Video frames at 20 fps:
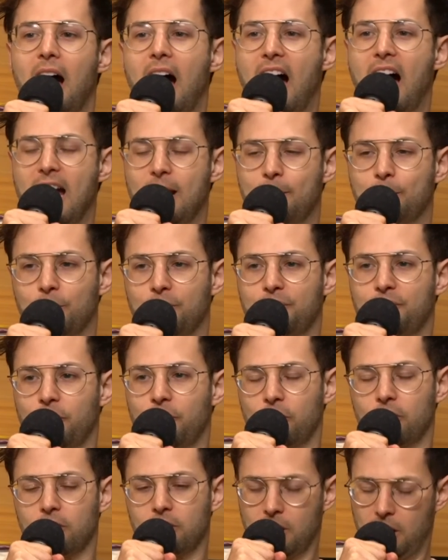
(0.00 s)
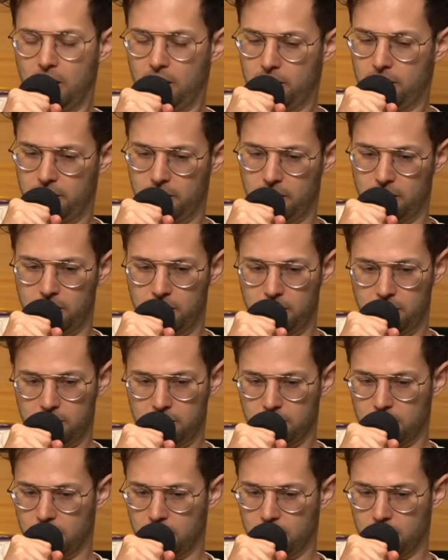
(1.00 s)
I prefer that he's